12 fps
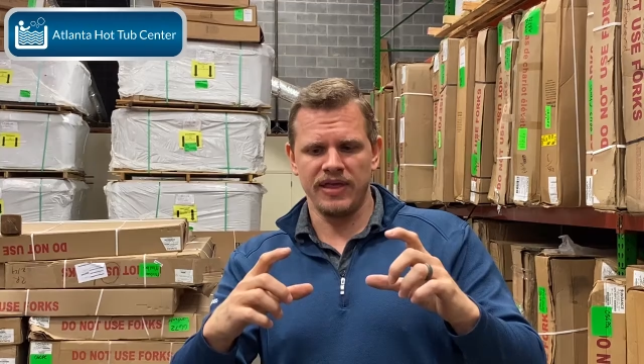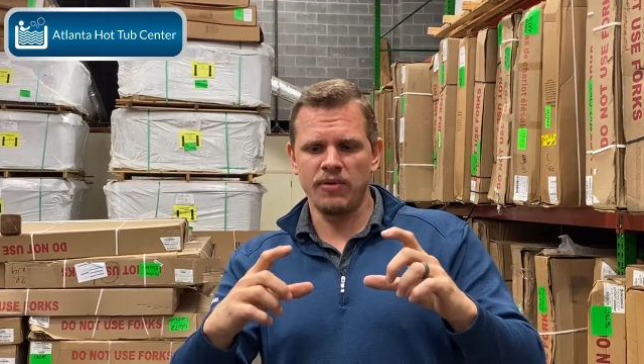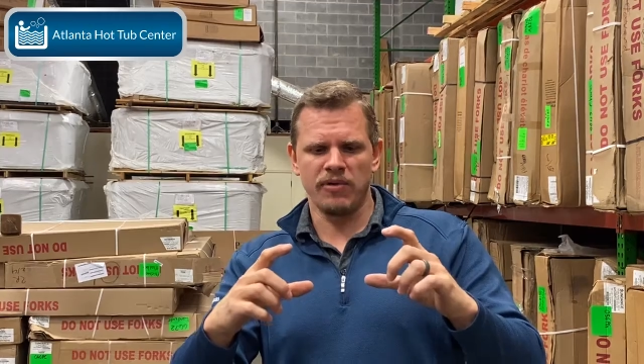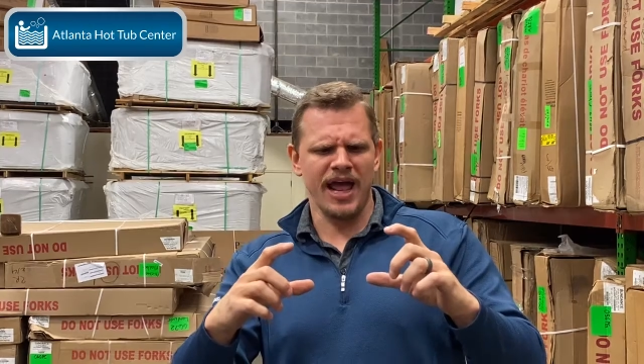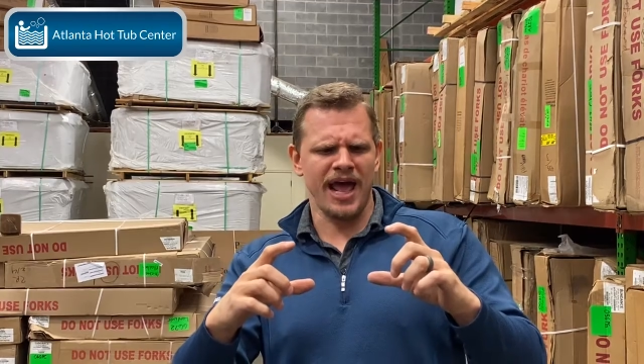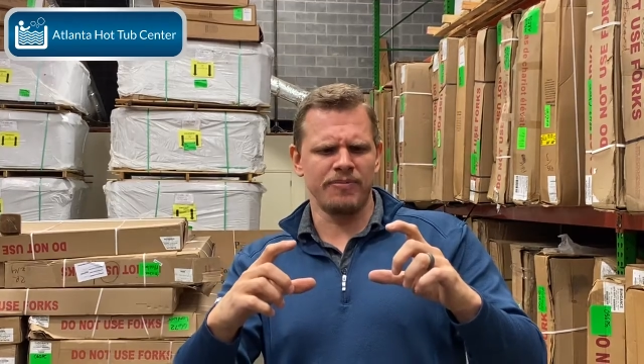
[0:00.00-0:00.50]
then
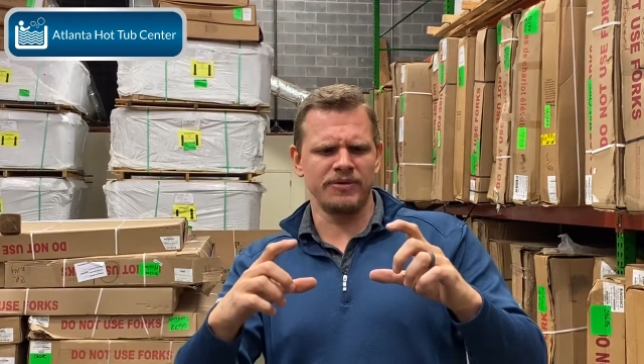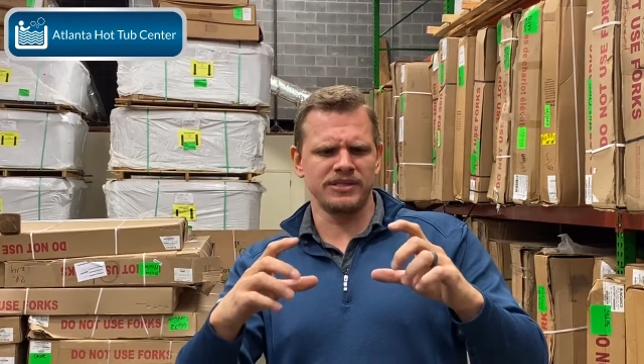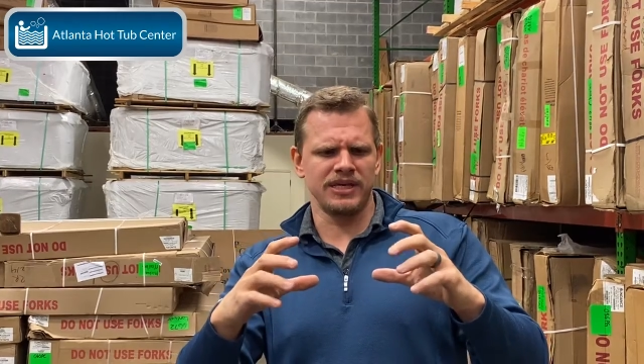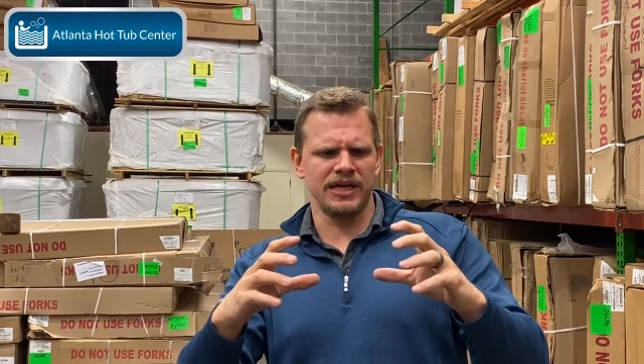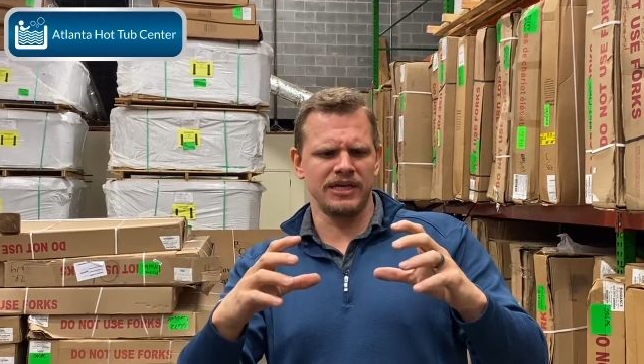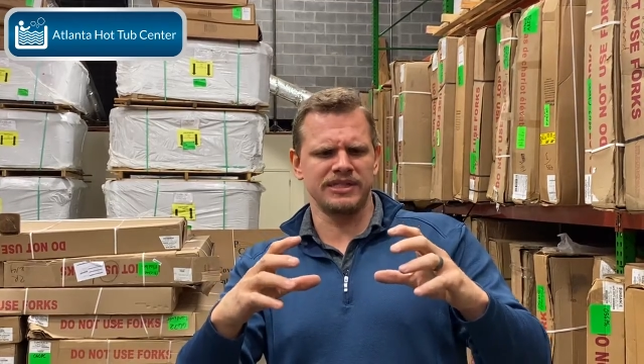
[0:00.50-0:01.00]
what happens
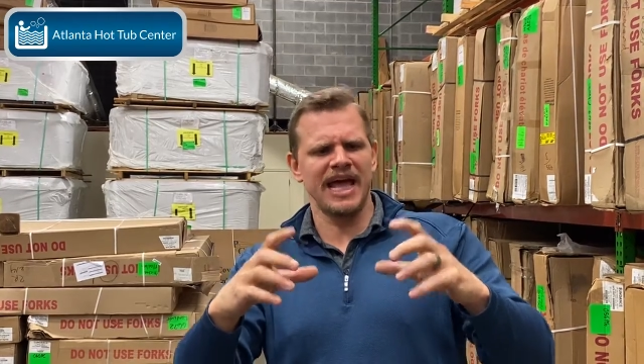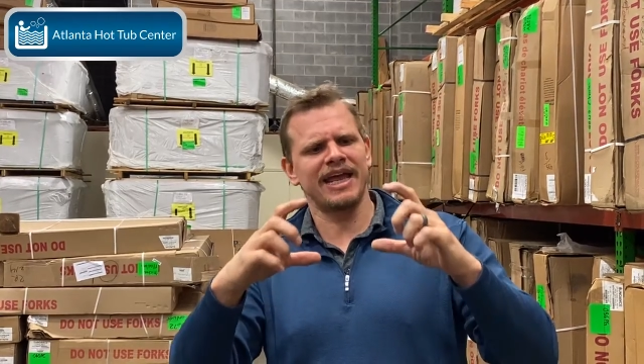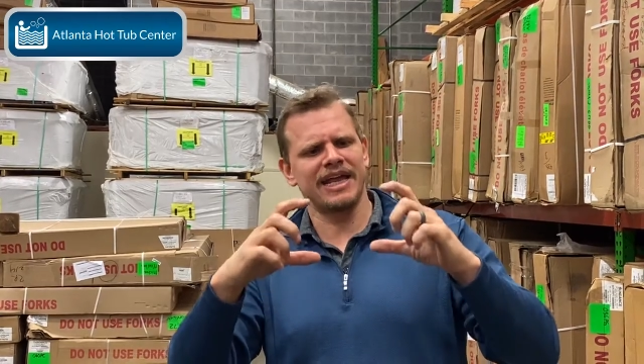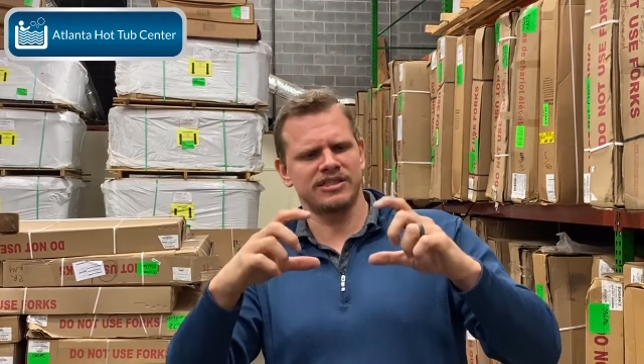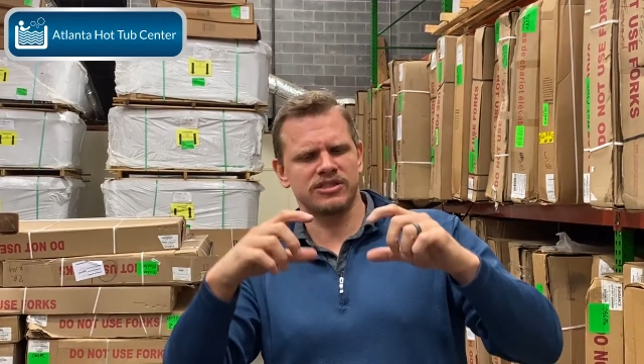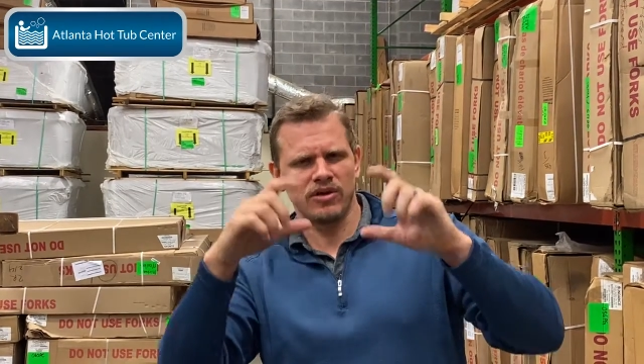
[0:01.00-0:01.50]
is
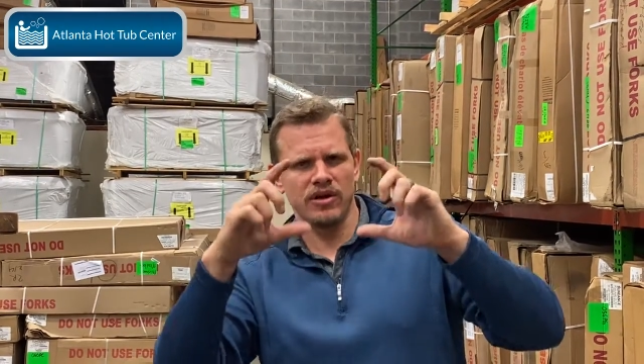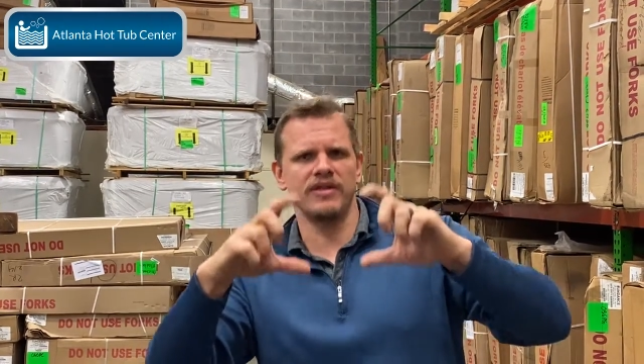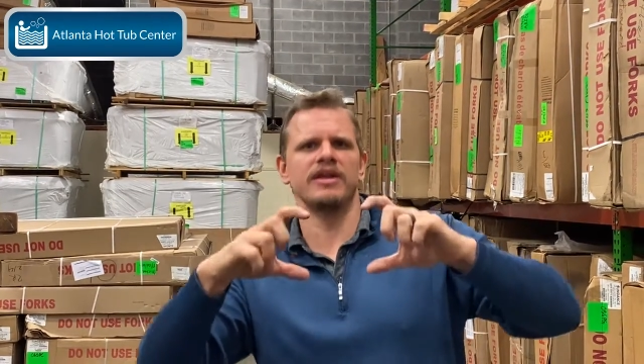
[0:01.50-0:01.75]
that gets dirty,